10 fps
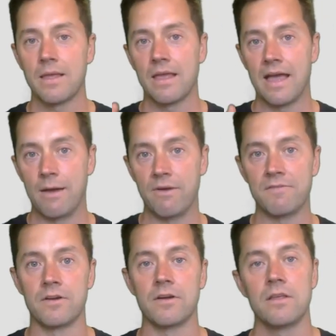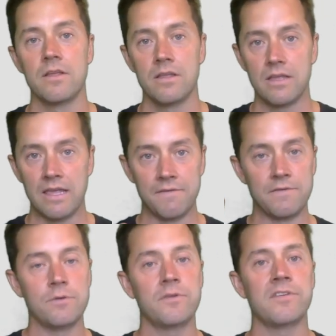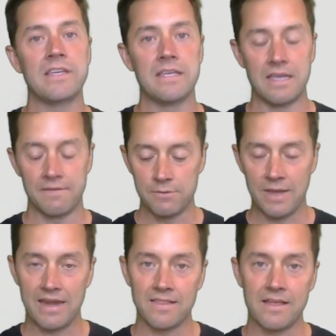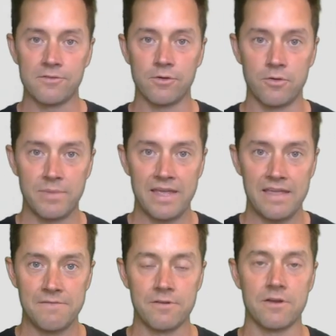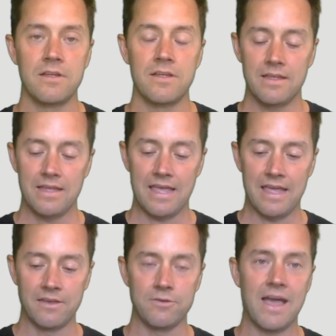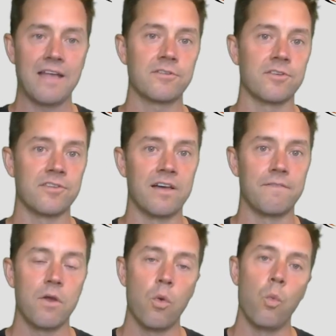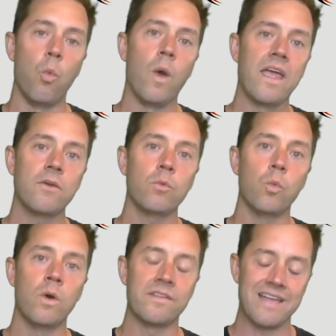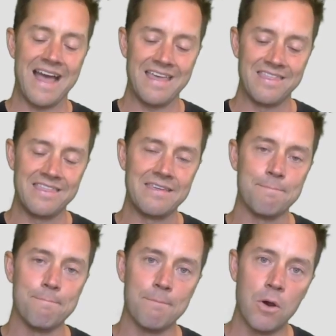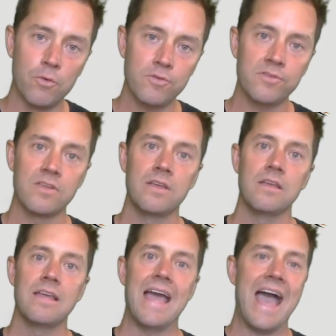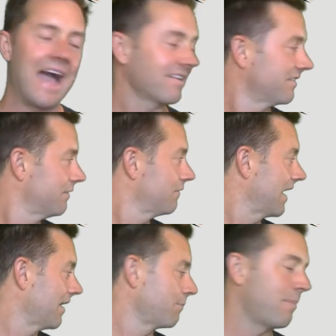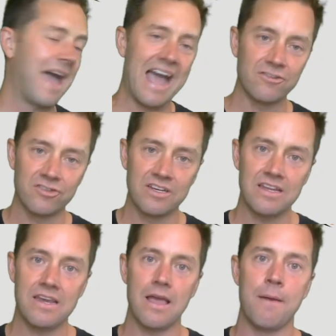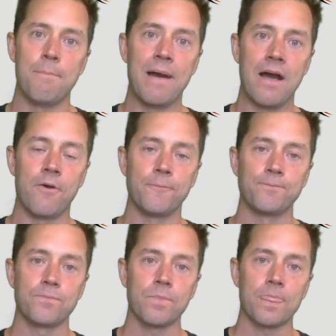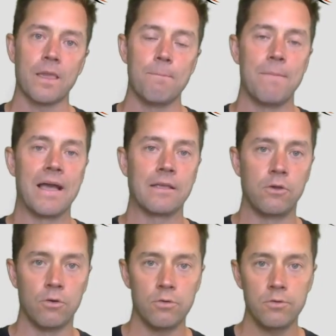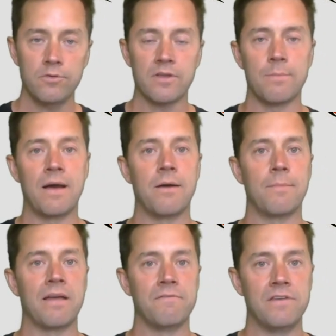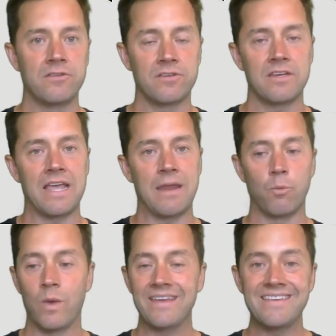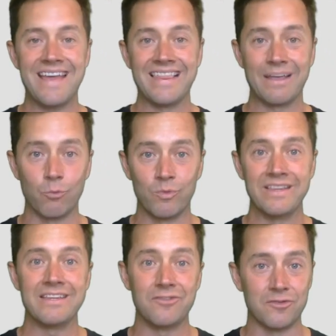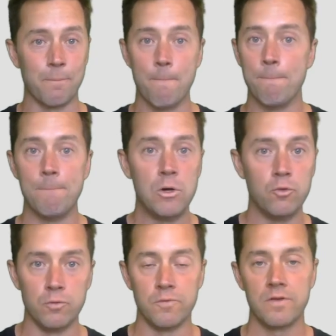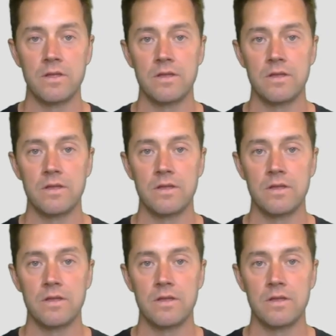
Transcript: However, if you analyze your own behavior and you ask yourself, when was I the most active and passionate about my goals, about my vision, and when did I like really just move?